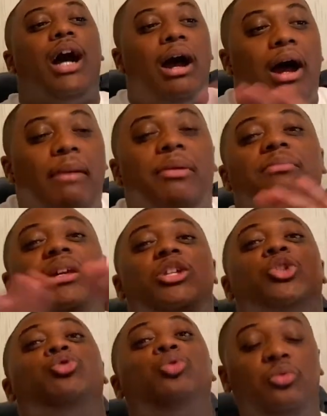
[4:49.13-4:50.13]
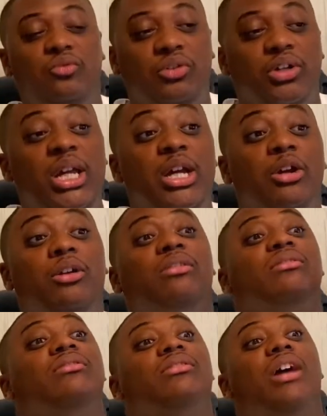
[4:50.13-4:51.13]
I'm gonna be truthful here.
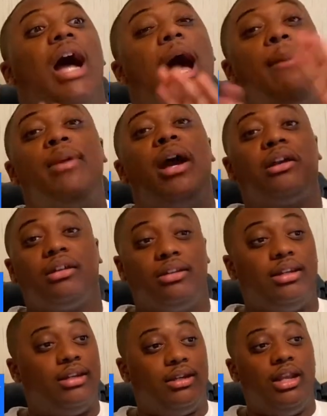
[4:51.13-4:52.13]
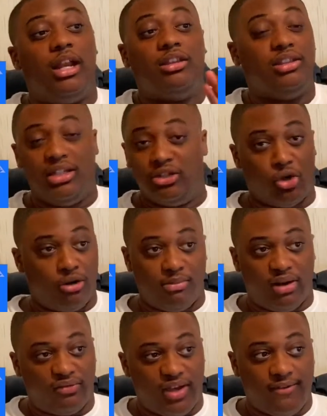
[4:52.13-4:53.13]
I'm not. None of these are my
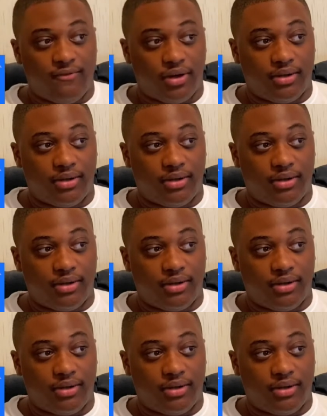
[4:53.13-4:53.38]
favorite.